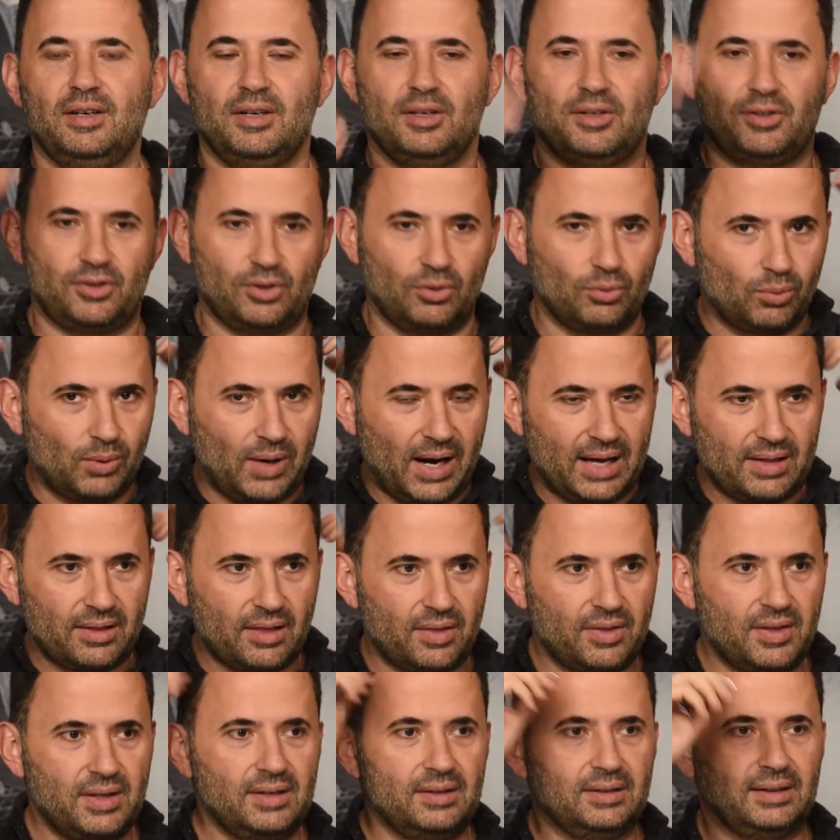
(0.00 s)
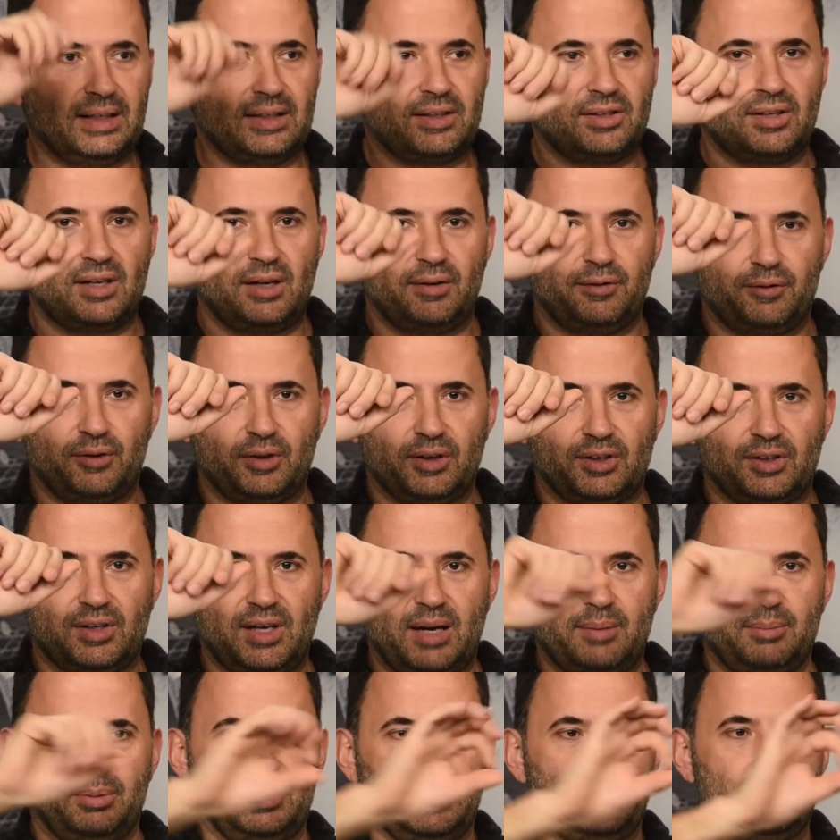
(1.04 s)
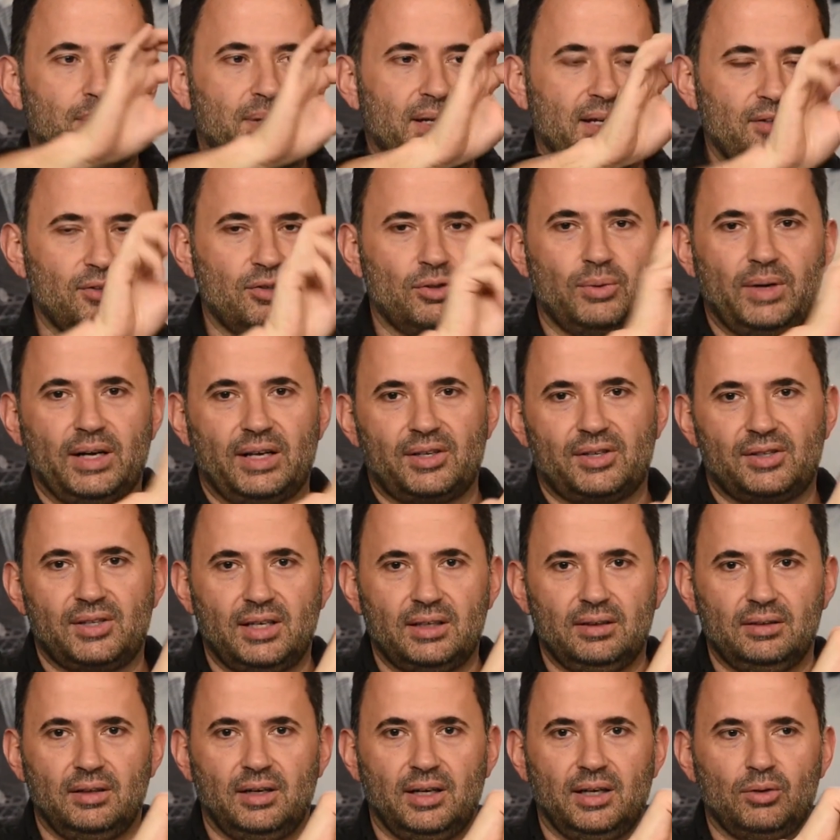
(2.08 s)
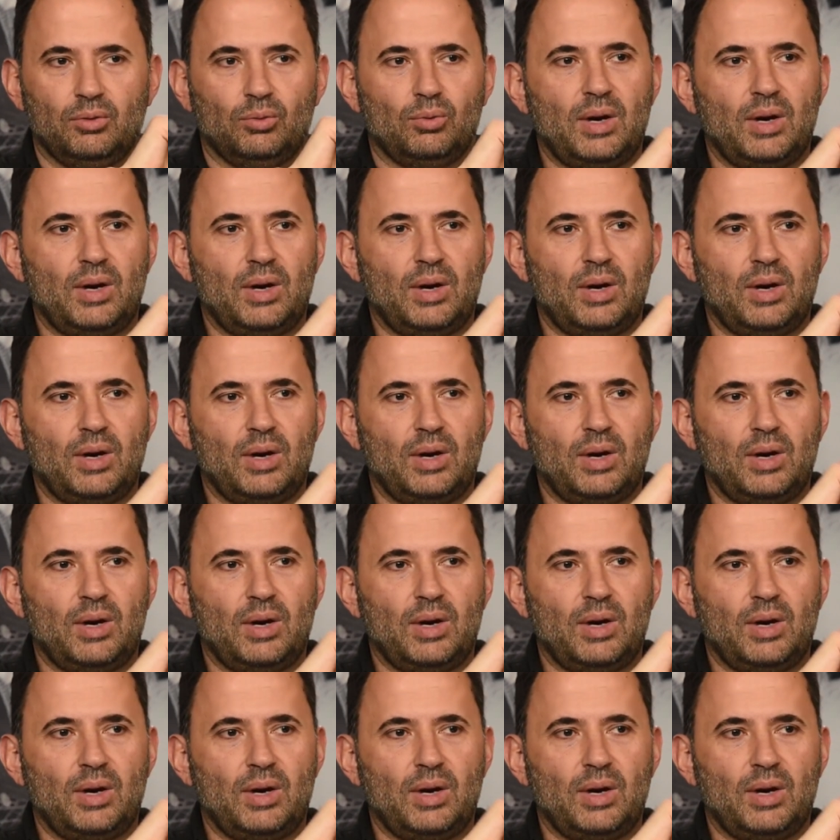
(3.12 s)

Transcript: So rather than, let's say, for example, it being direct sunlight,